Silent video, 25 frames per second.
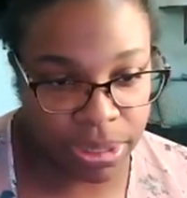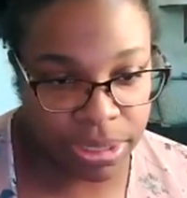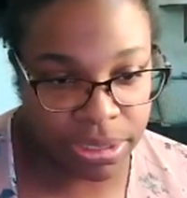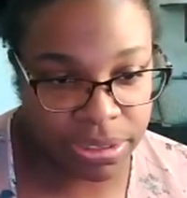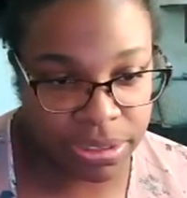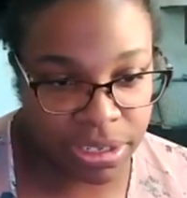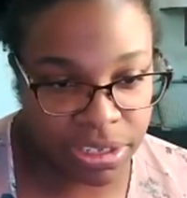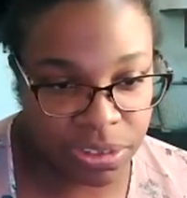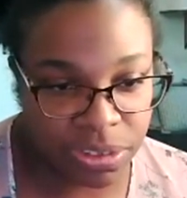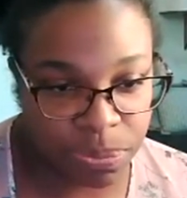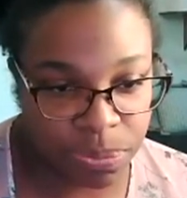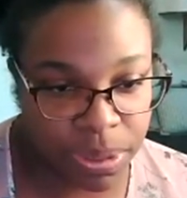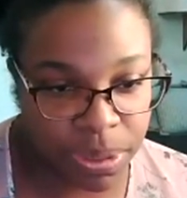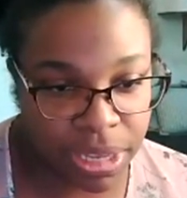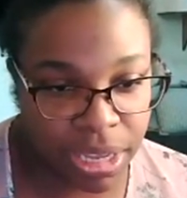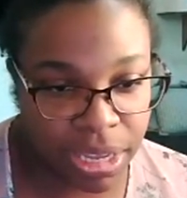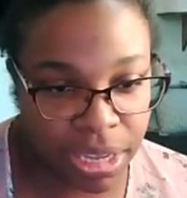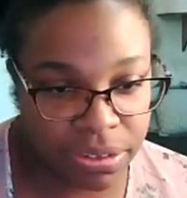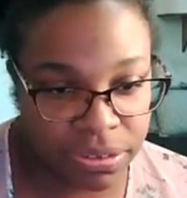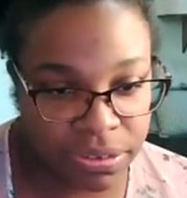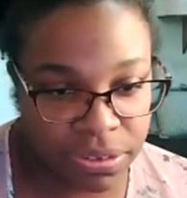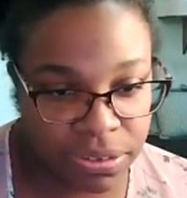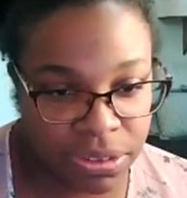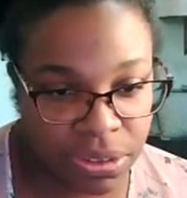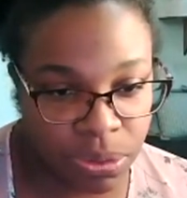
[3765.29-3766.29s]
It says,
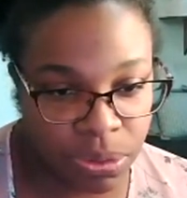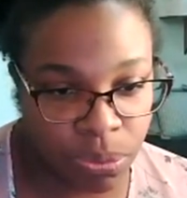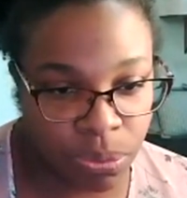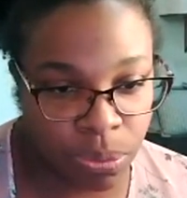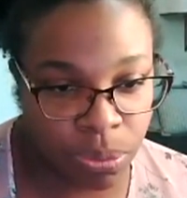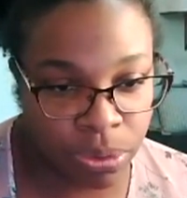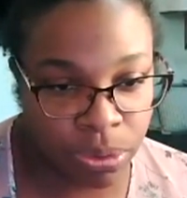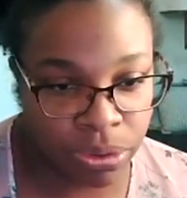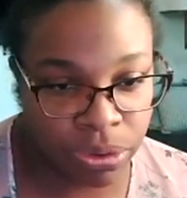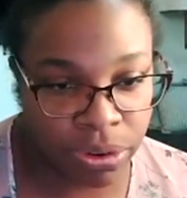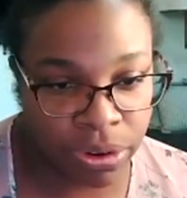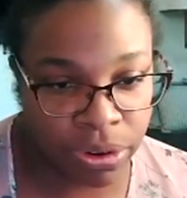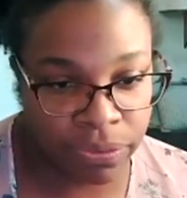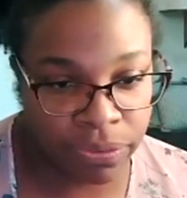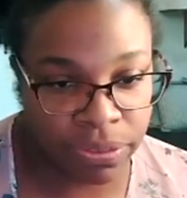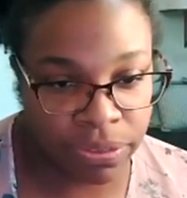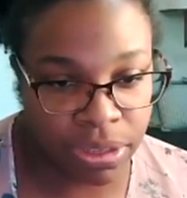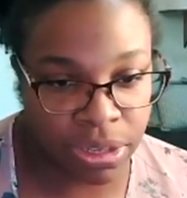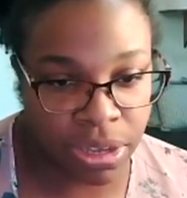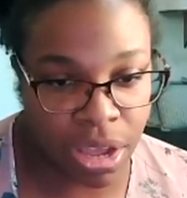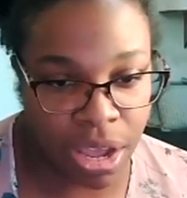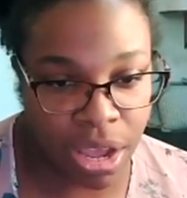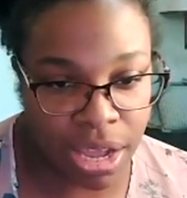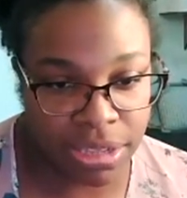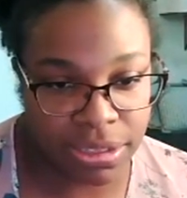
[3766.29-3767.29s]
because of the order of
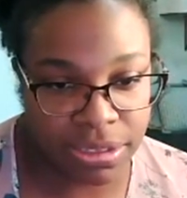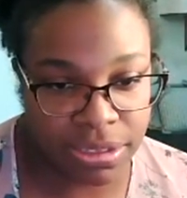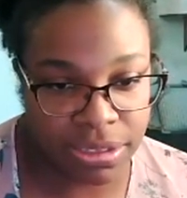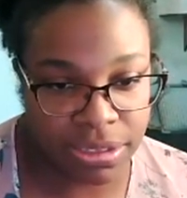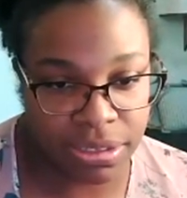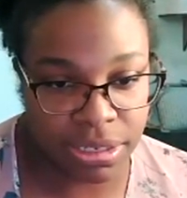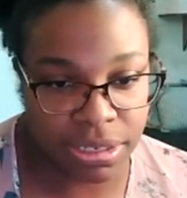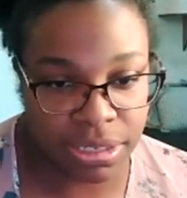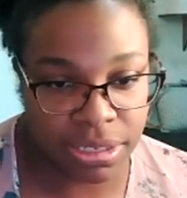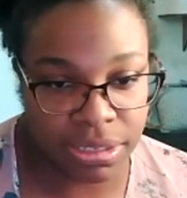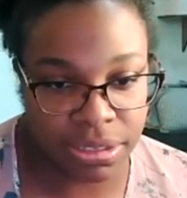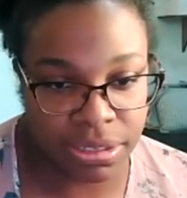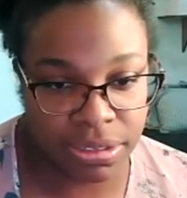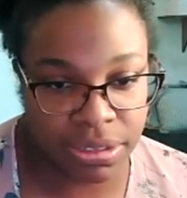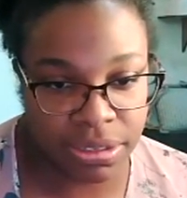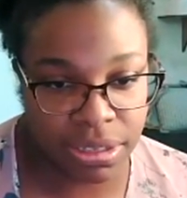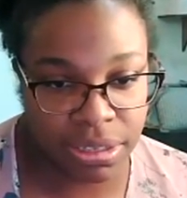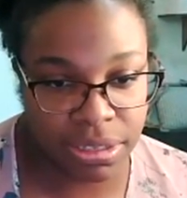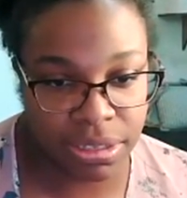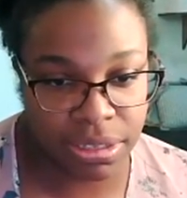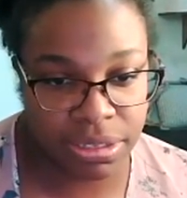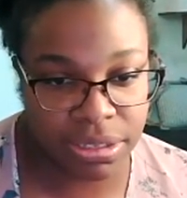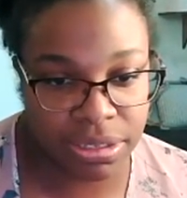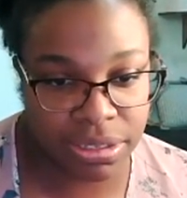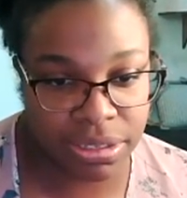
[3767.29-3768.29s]
the consonants,
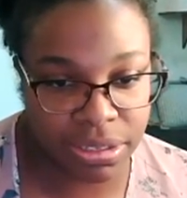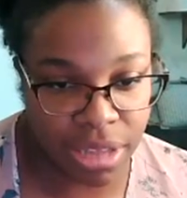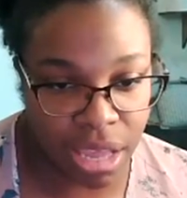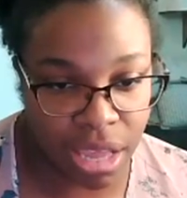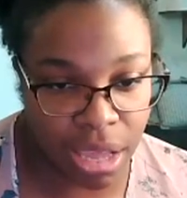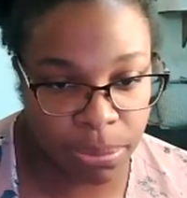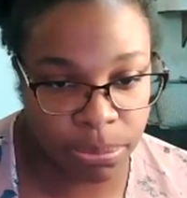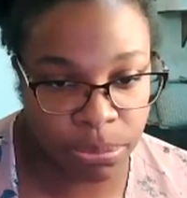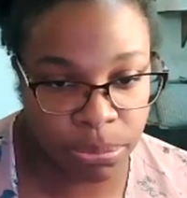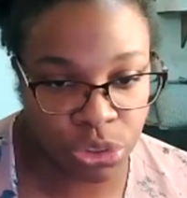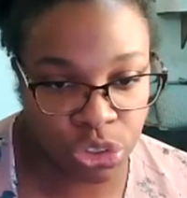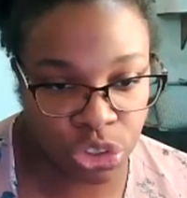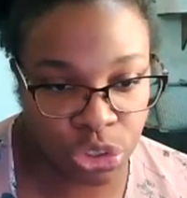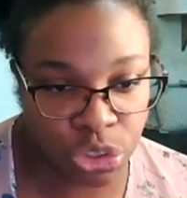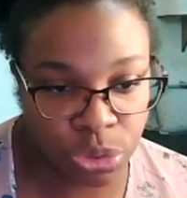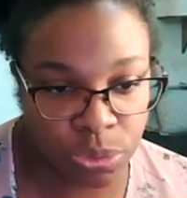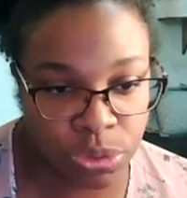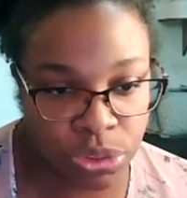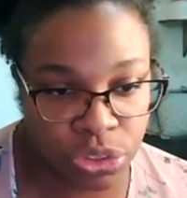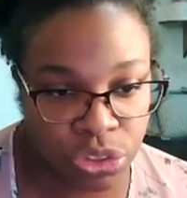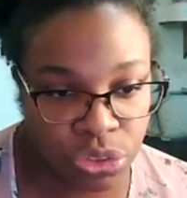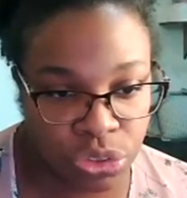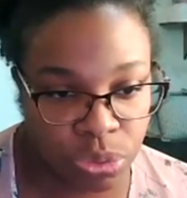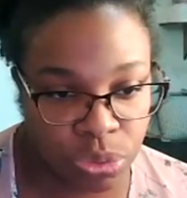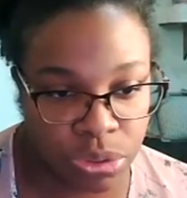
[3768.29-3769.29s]
some
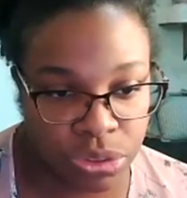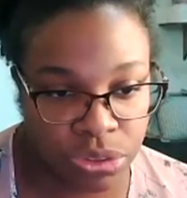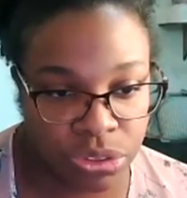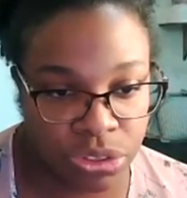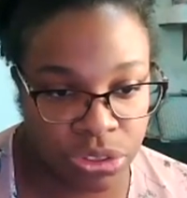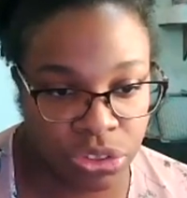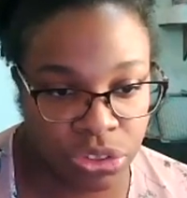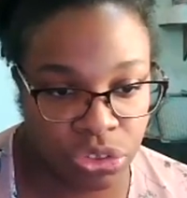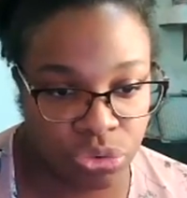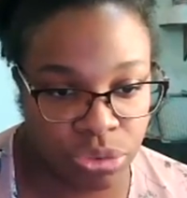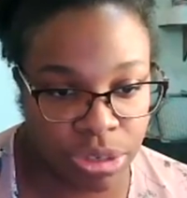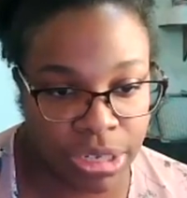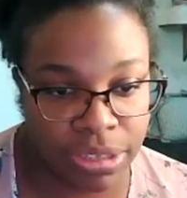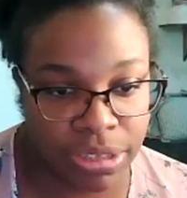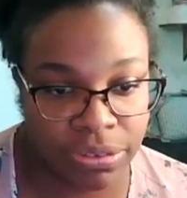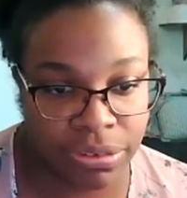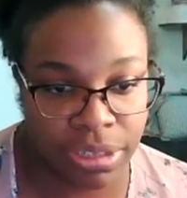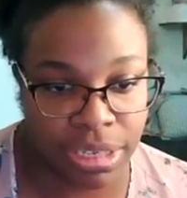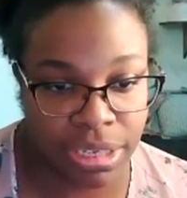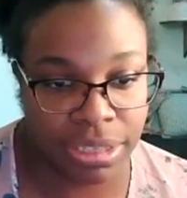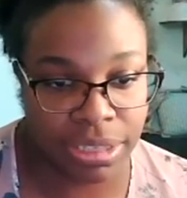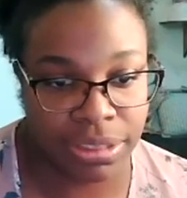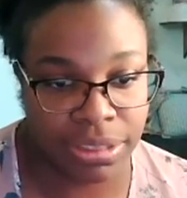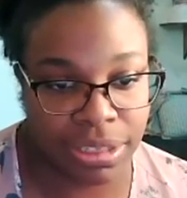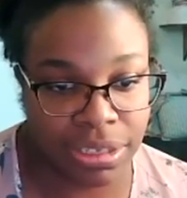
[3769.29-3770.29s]
Jewish sources
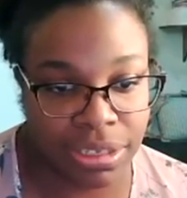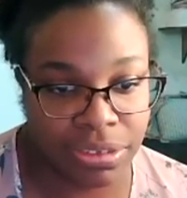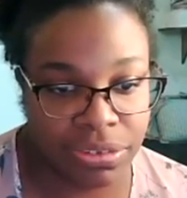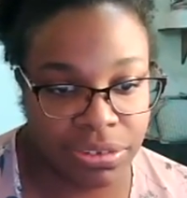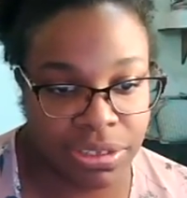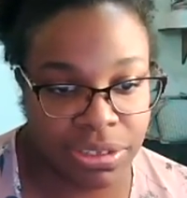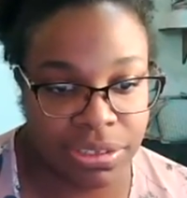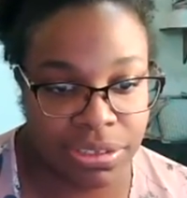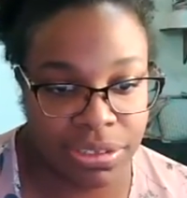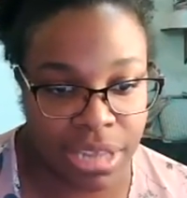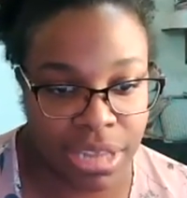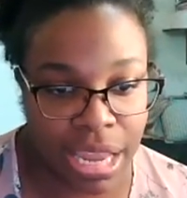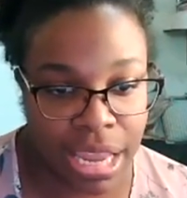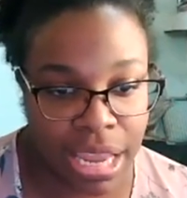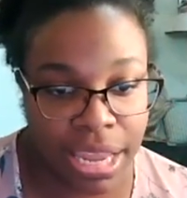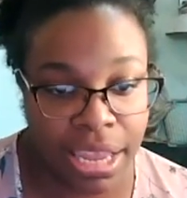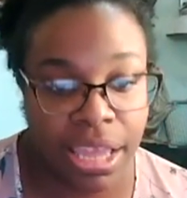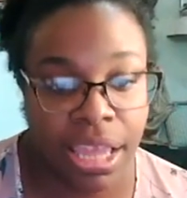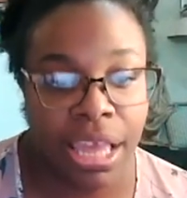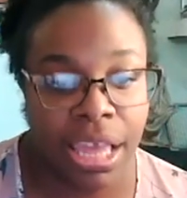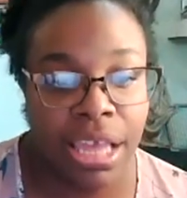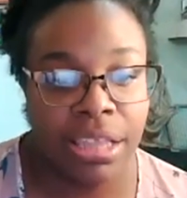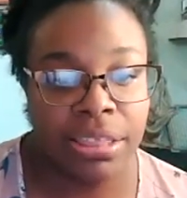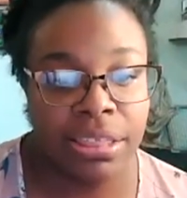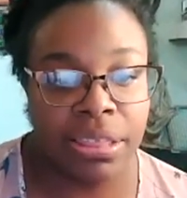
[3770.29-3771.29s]
translate this to say,
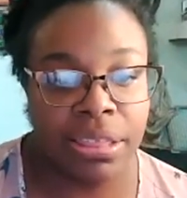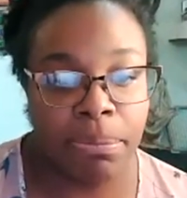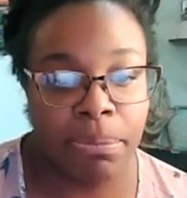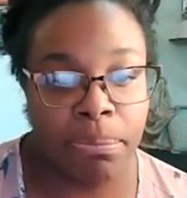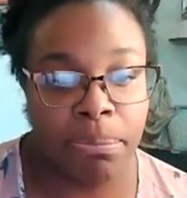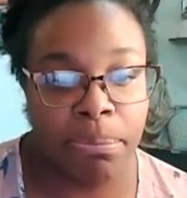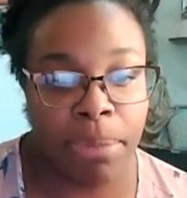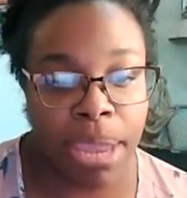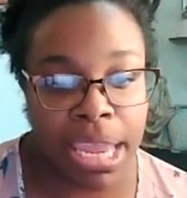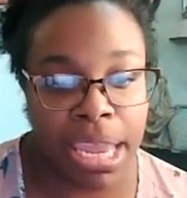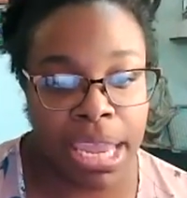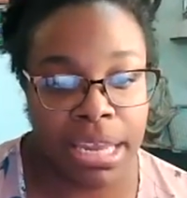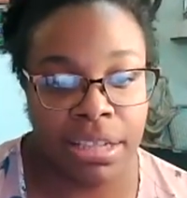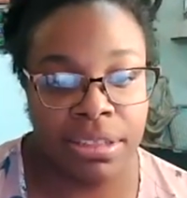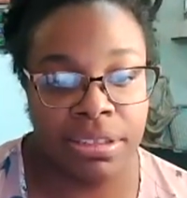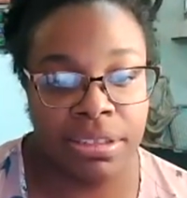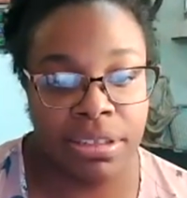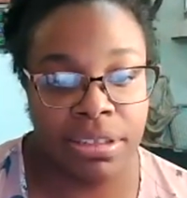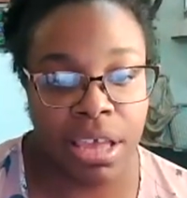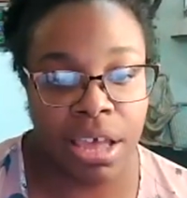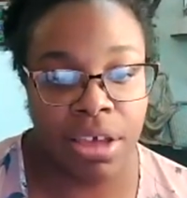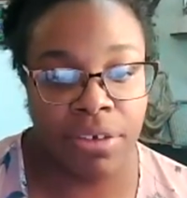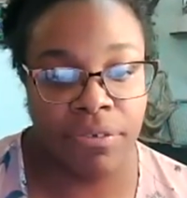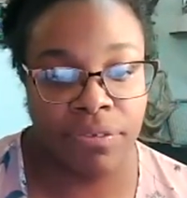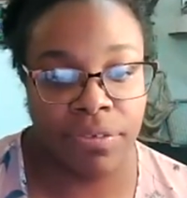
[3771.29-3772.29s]
the
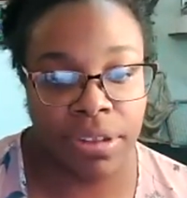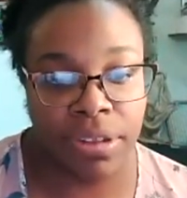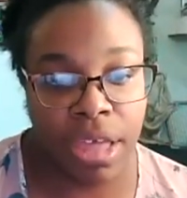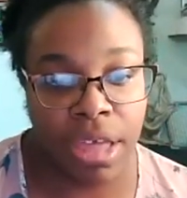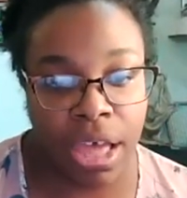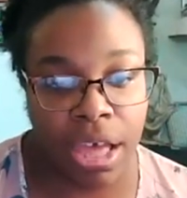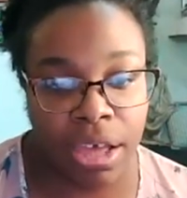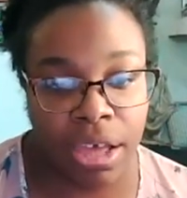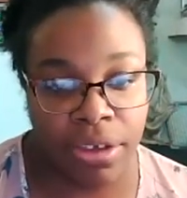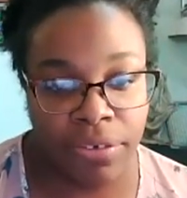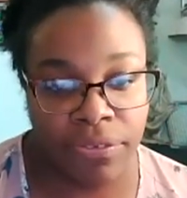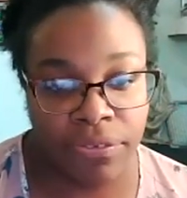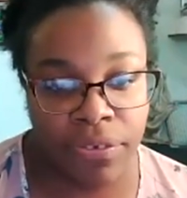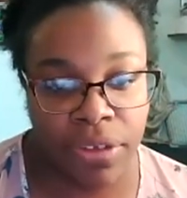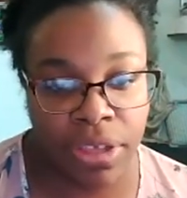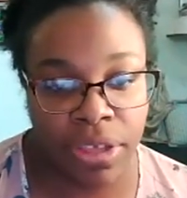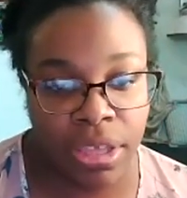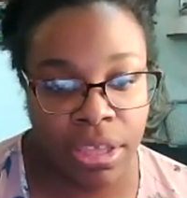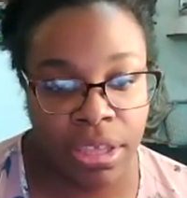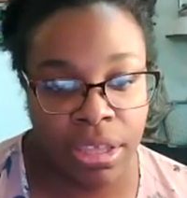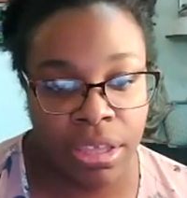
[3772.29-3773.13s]
maidens of love,